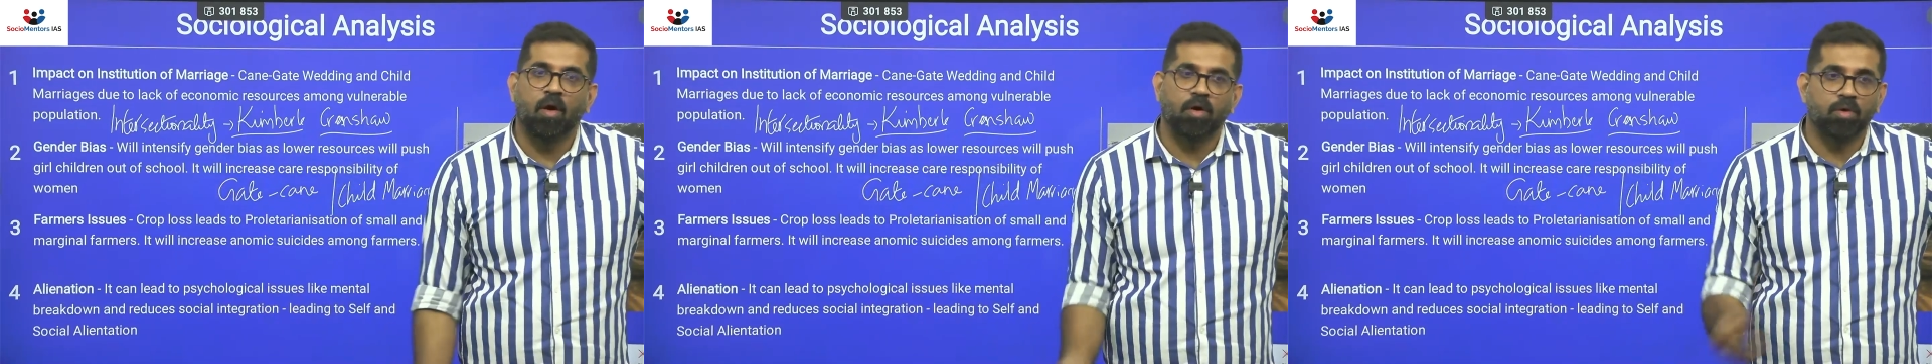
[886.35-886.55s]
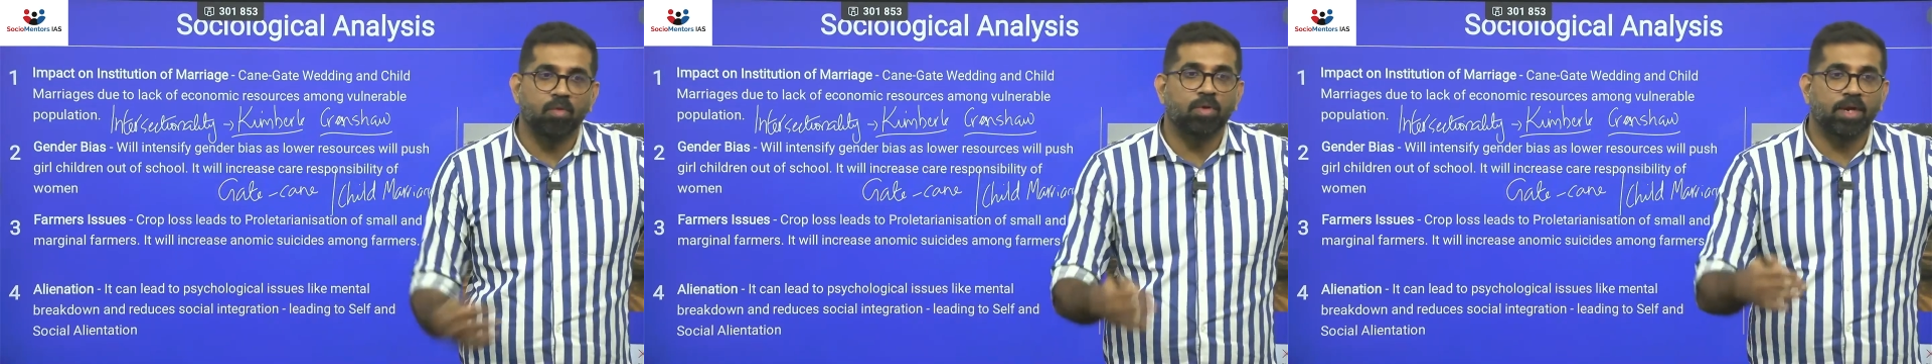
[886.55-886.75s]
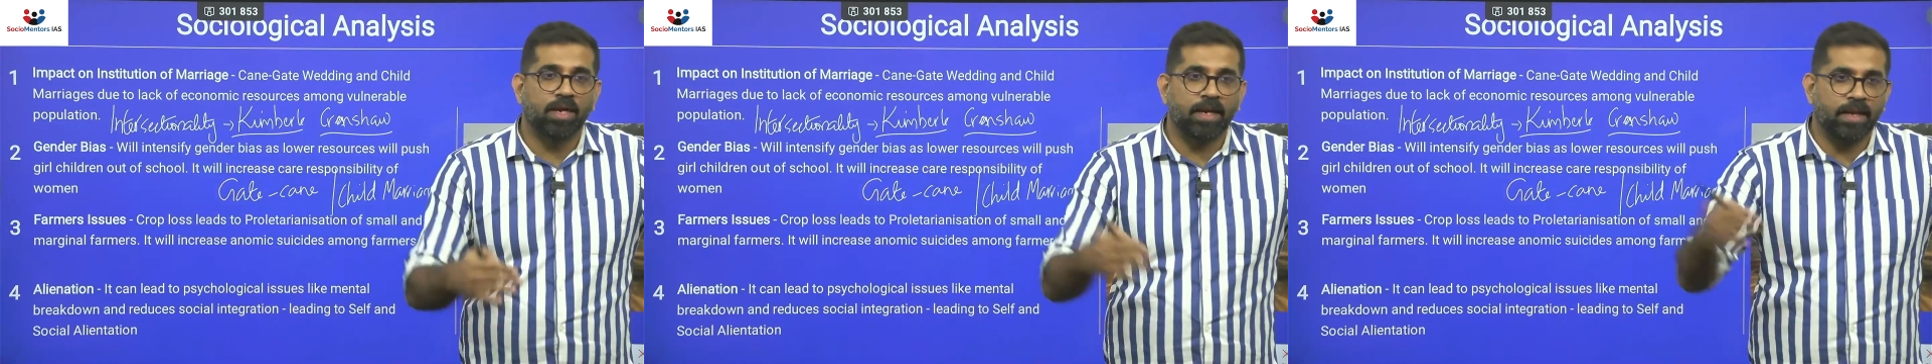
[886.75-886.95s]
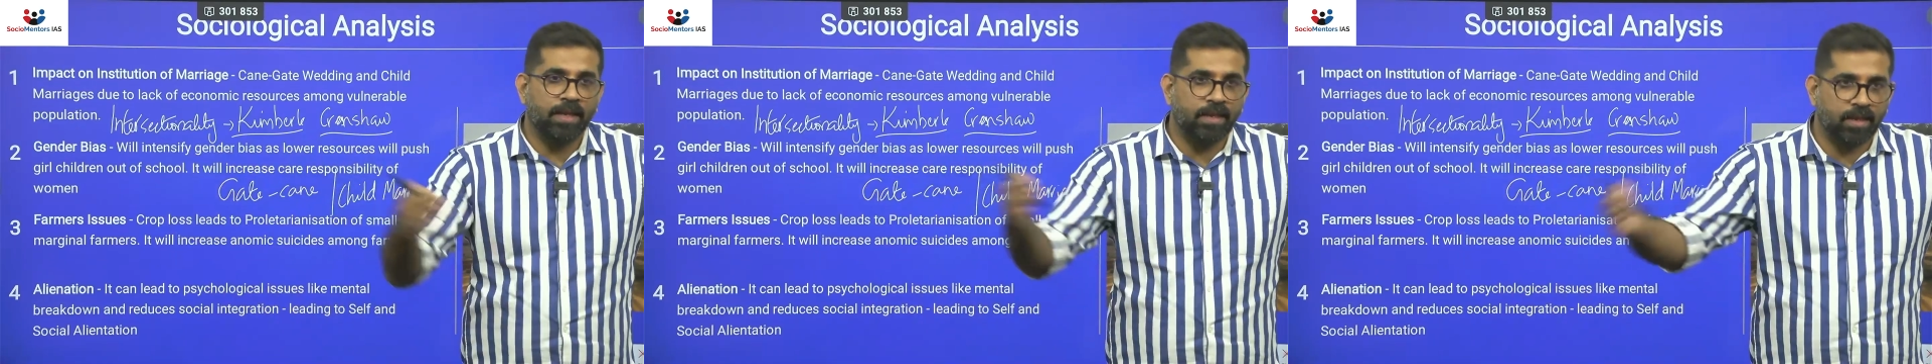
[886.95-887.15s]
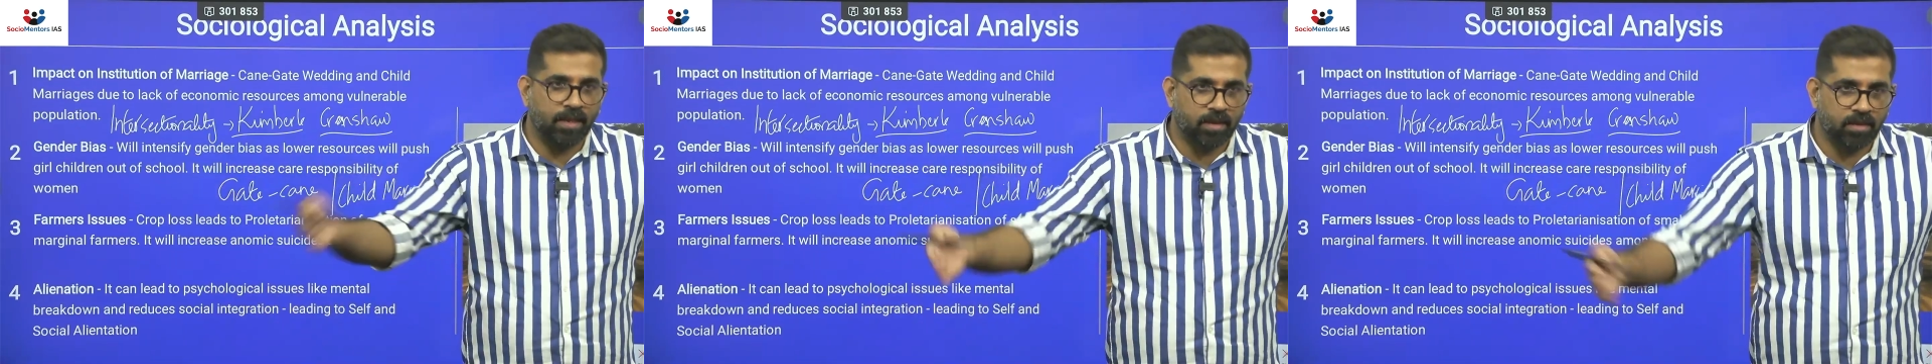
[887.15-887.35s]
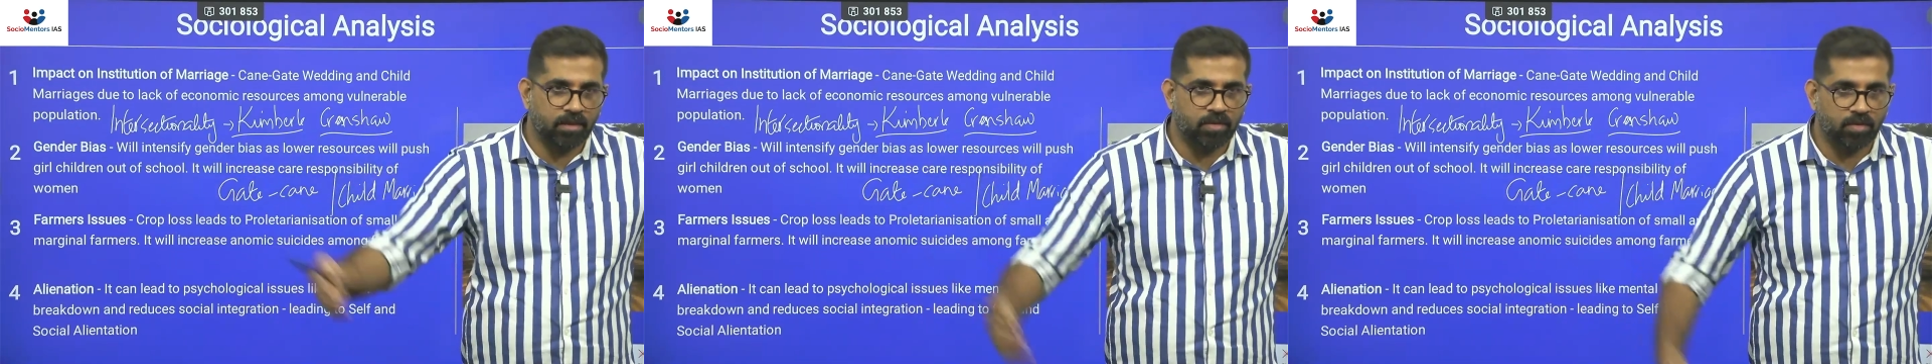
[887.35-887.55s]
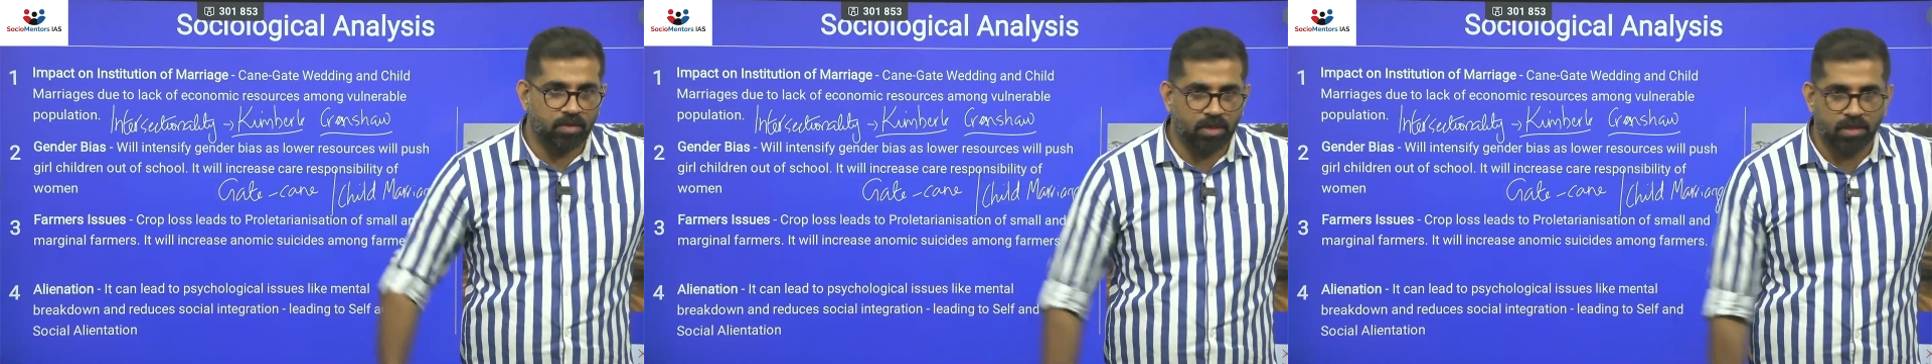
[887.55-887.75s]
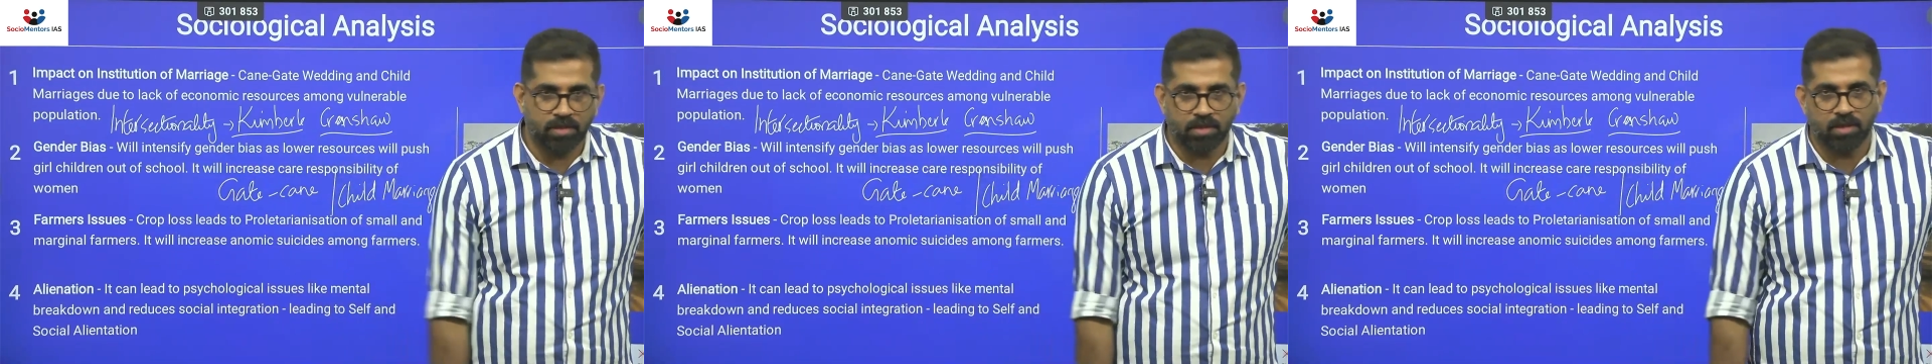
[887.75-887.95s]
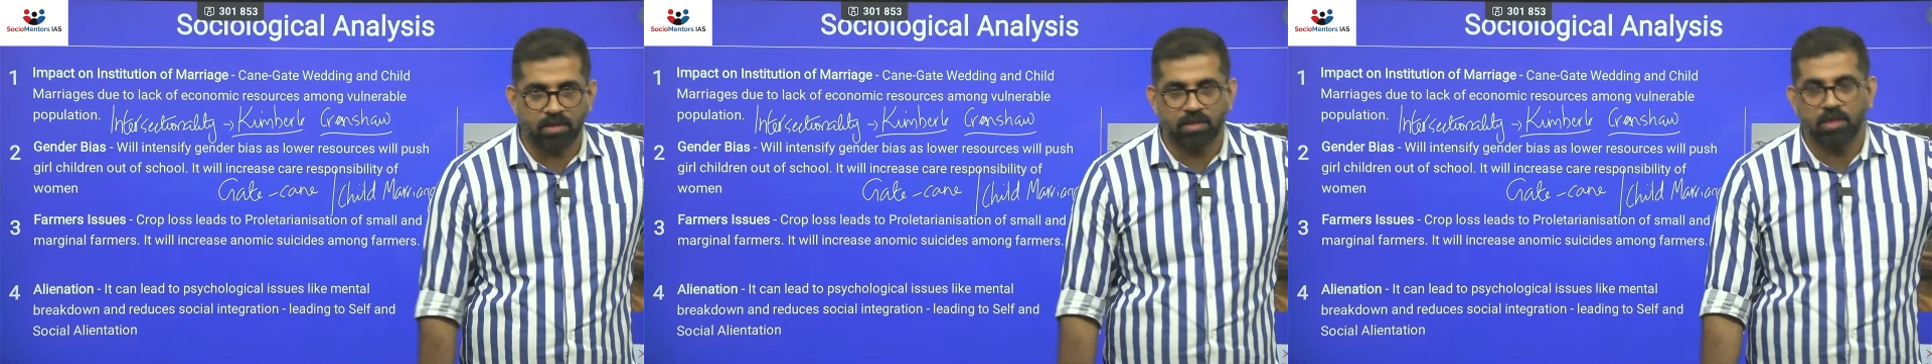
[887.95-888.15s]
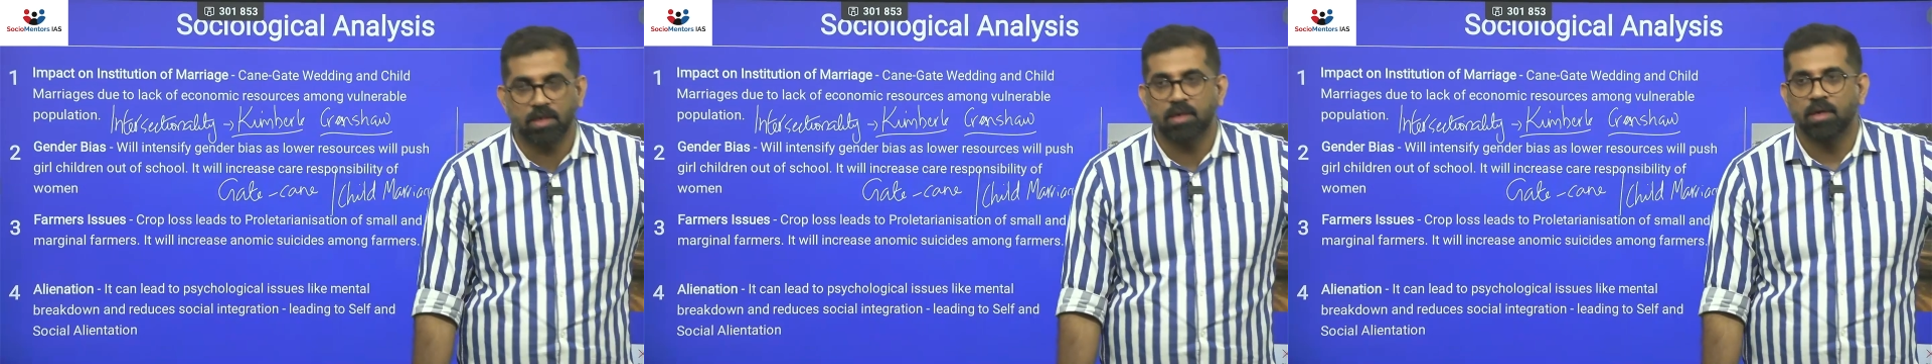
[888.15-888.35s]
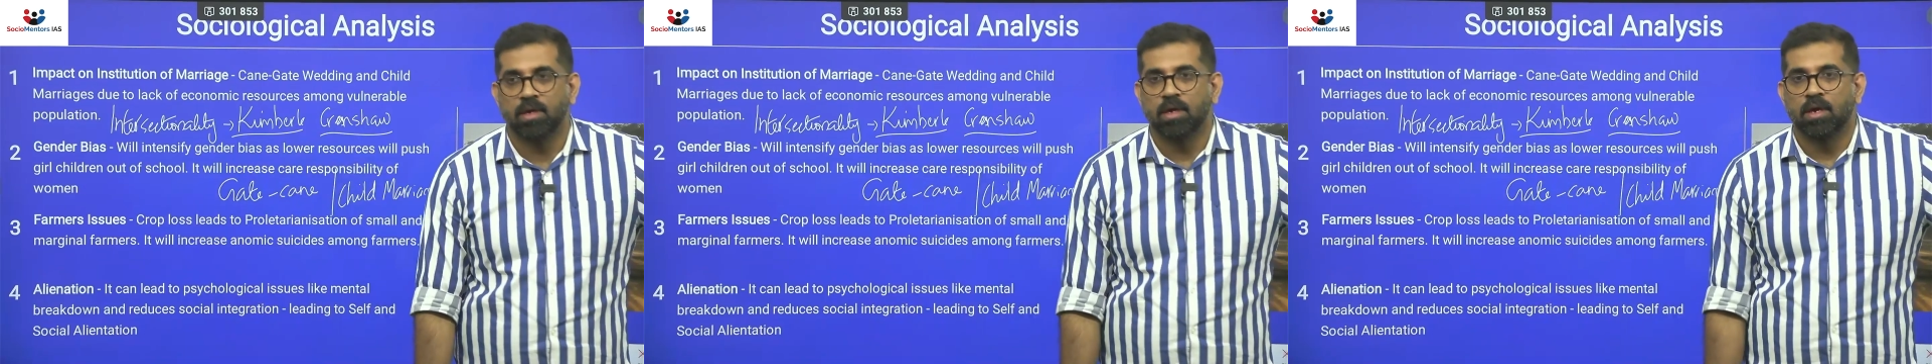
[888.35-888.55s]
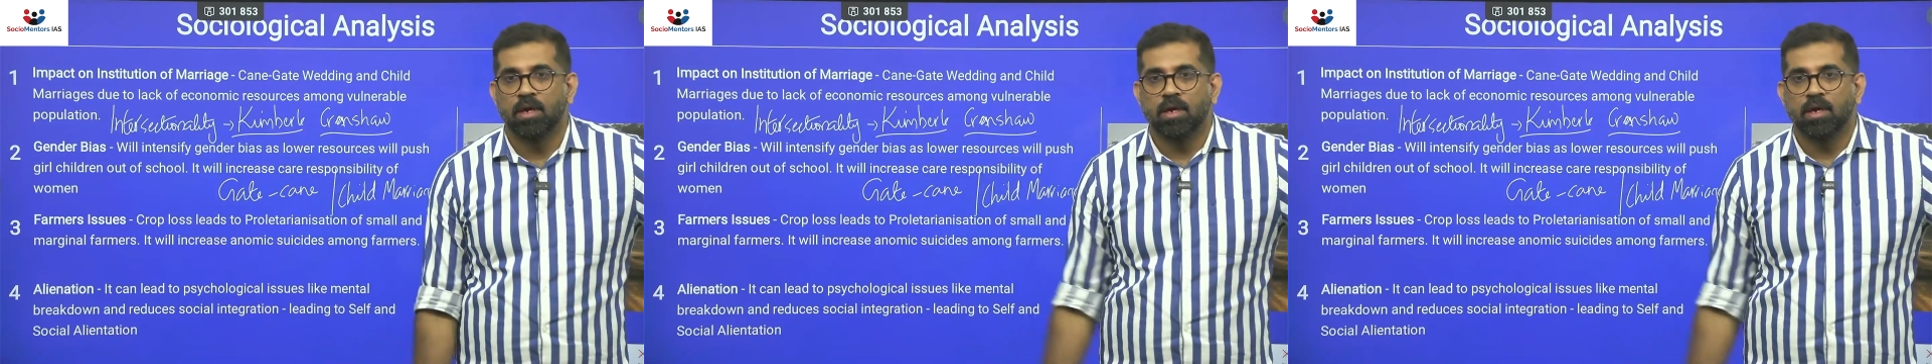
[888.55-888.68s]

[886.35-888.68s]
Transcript: or rural and agrarian social structure.